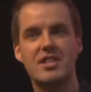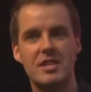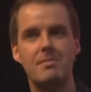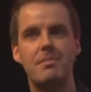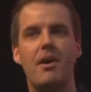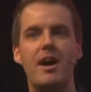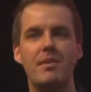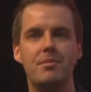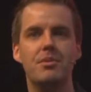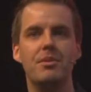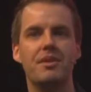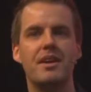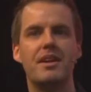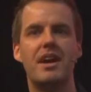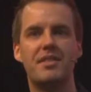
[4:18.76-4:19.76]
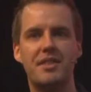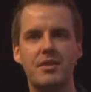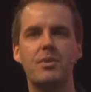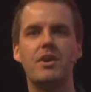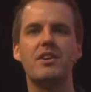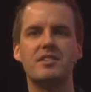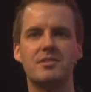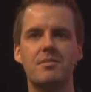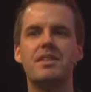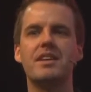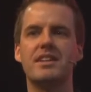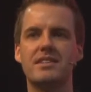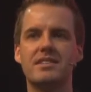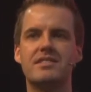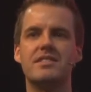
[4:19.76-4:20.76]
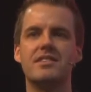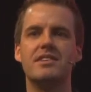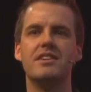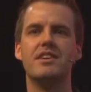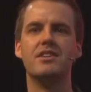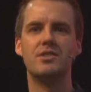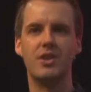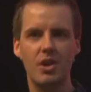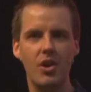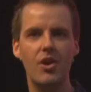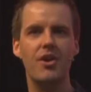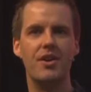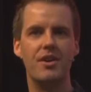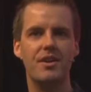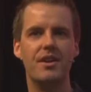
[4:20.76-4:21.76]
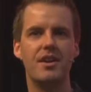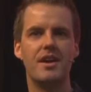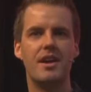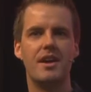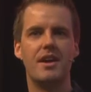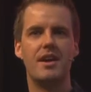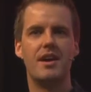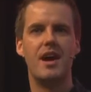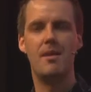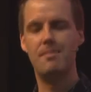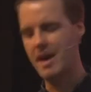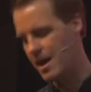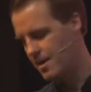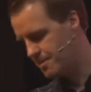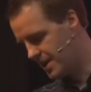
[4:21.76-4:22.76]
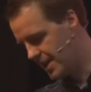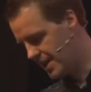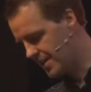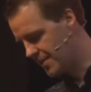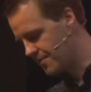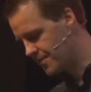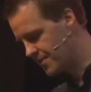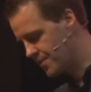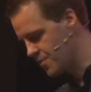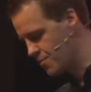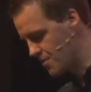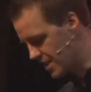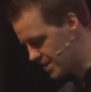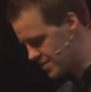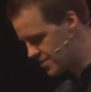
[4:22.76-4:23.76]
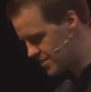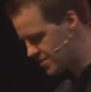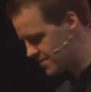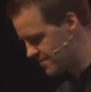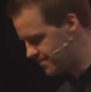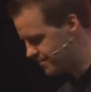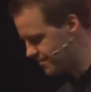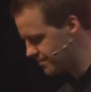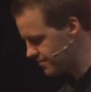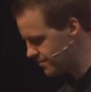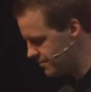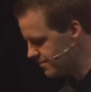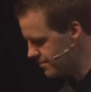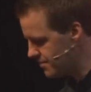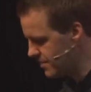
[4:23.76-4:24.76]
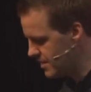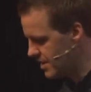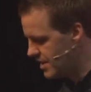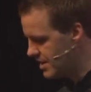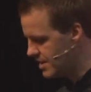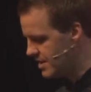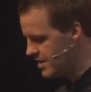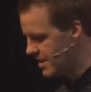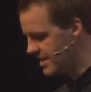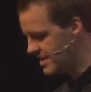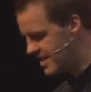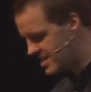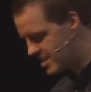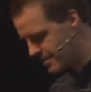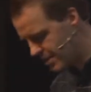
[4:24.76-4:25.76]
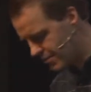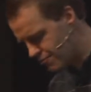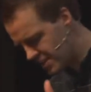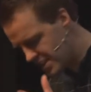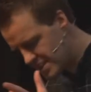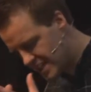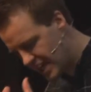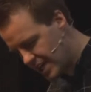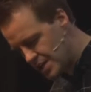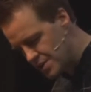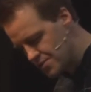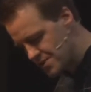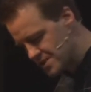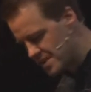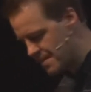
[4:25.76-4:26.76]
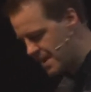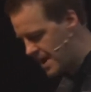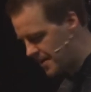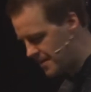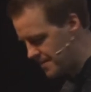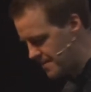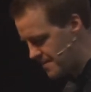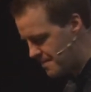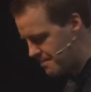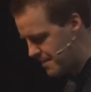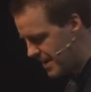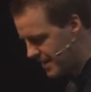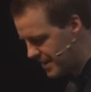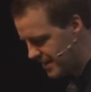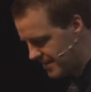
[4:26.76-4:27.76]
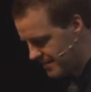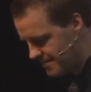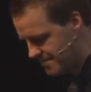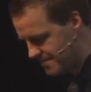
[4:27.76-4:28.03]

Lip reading: in the Bible that I think we've got some things to learn about being rich. He says something really dangerous about money.